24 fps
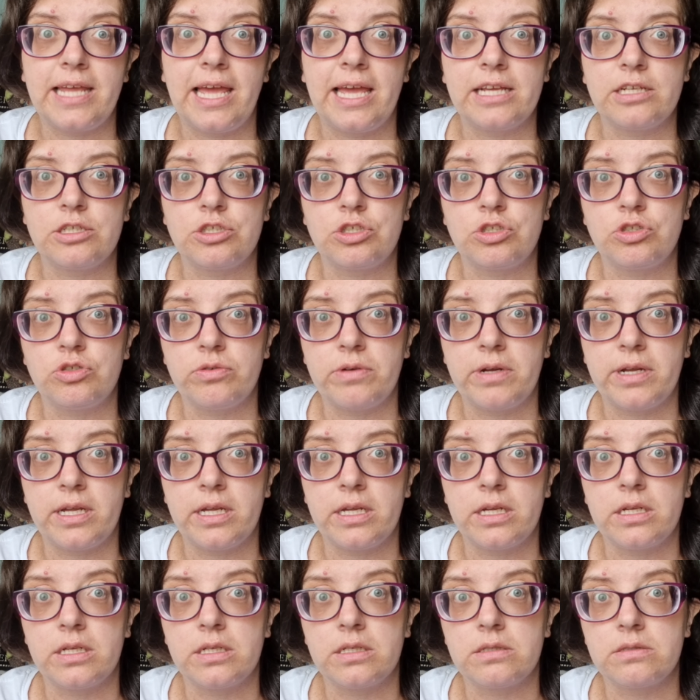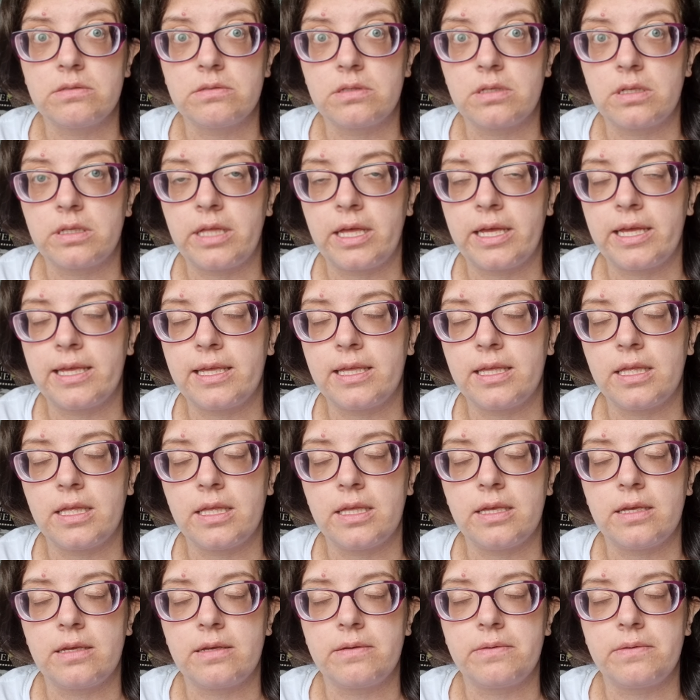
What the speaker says: extra like